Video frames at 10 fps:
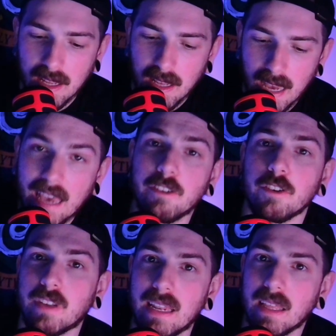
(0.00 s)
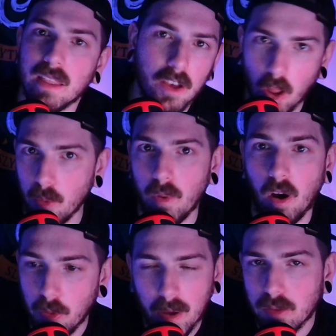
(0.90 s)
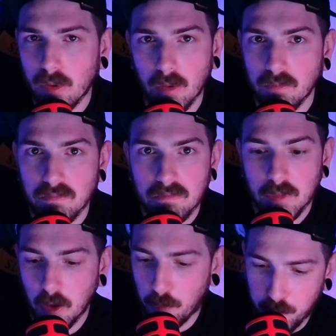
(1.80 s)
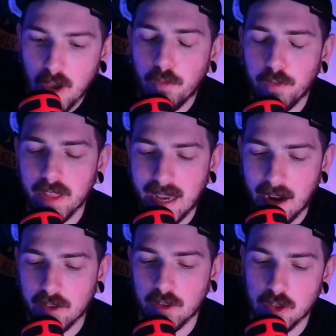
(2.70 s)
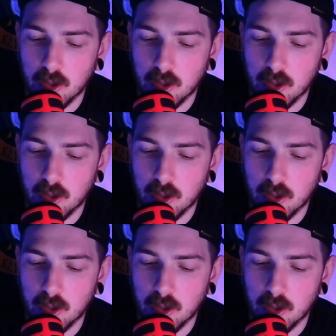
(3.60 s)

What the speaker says: Entertaining all the way through. You feel for the characters.